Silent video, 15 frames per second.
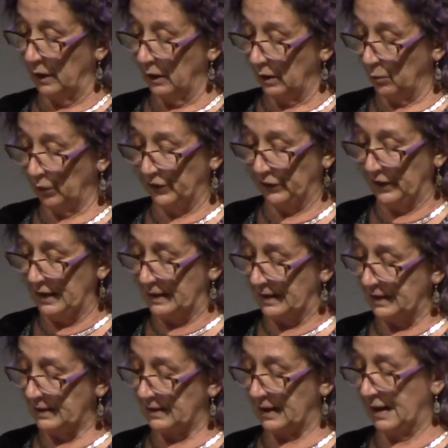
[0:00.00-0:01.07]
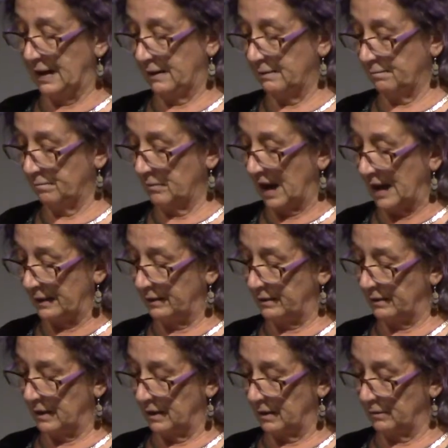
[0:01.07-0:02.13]
And we see this in hand,
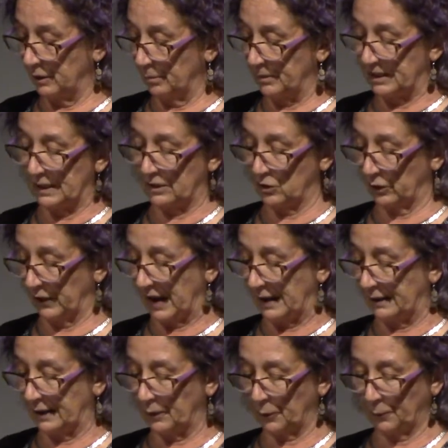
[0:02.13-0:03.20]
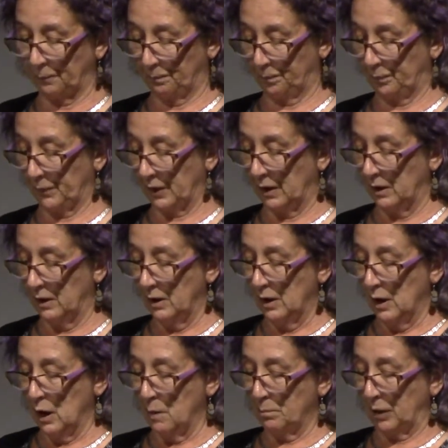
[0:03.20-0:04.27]
the number six on the handout.
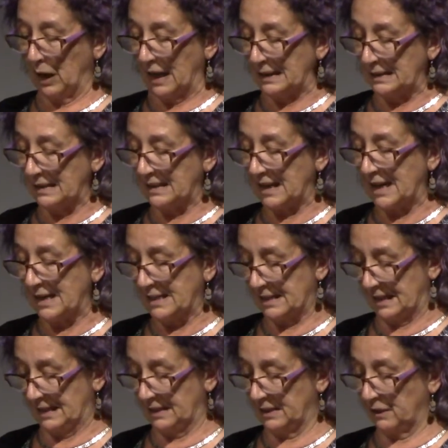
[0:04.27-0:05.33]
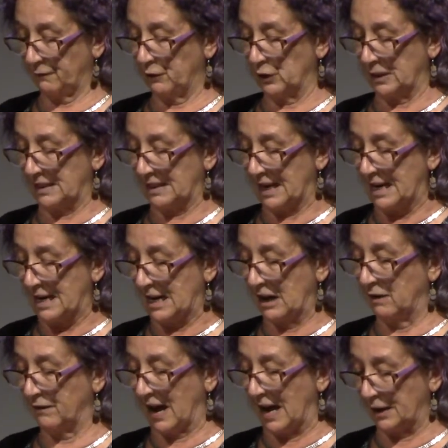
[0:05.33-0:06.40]
Plants exist for the sake
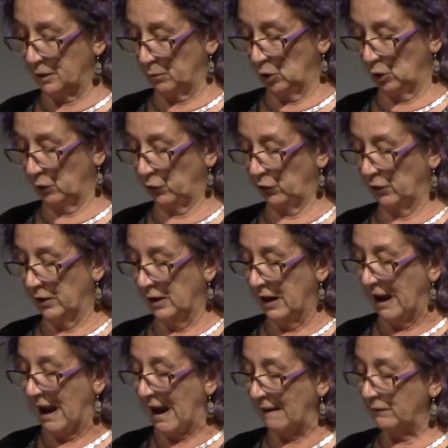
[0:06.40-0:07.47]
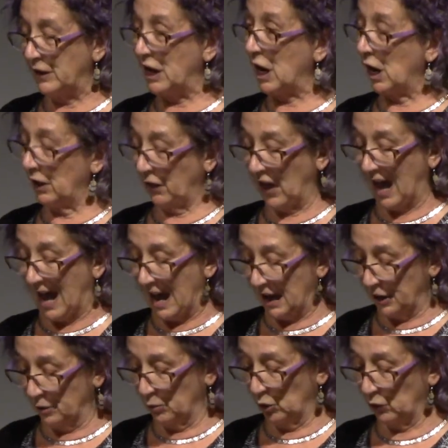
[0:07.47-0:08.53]
of animals, and the other
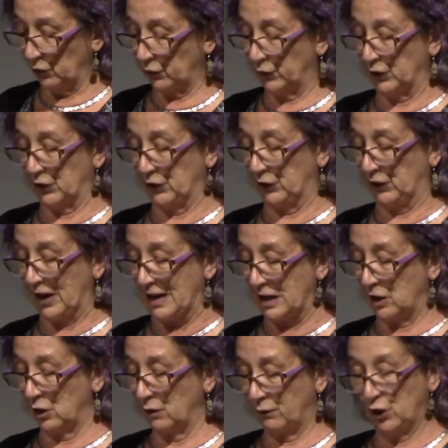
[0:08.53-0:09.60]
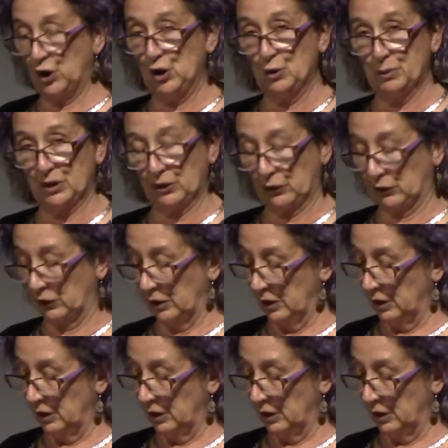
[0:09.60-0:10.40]
animals for the sake of humans.